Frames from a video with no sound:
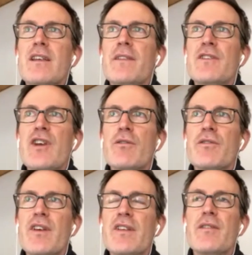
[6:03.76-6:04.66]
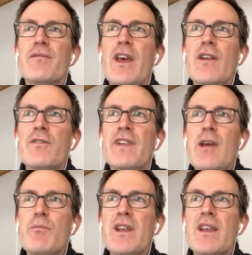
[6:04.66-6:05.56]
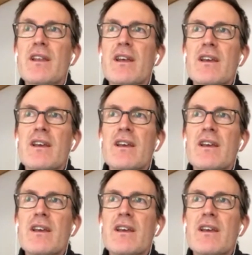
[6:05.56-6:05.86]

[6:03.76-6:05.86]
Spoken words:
the general sense of entertainment,